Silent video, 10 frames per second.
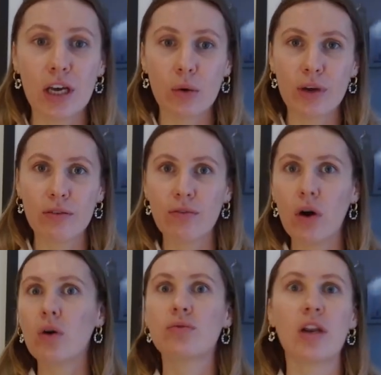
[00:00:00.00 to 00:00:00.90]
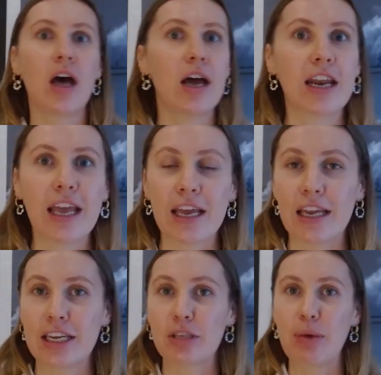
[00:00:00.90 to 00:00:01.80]
We evolved learning
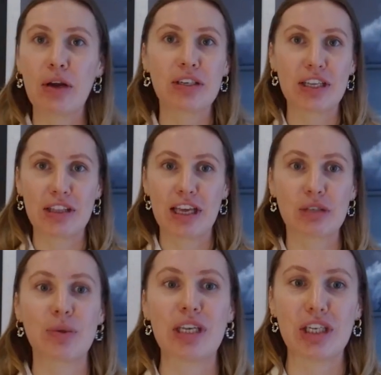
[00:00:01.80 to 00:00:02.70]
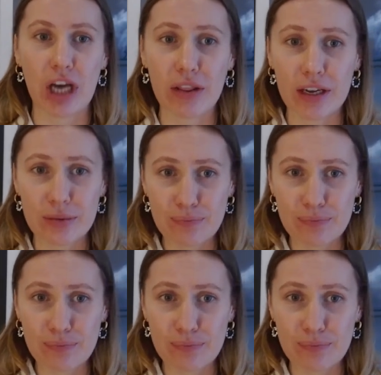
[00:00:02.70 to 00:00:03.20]
and experiencing things with each other.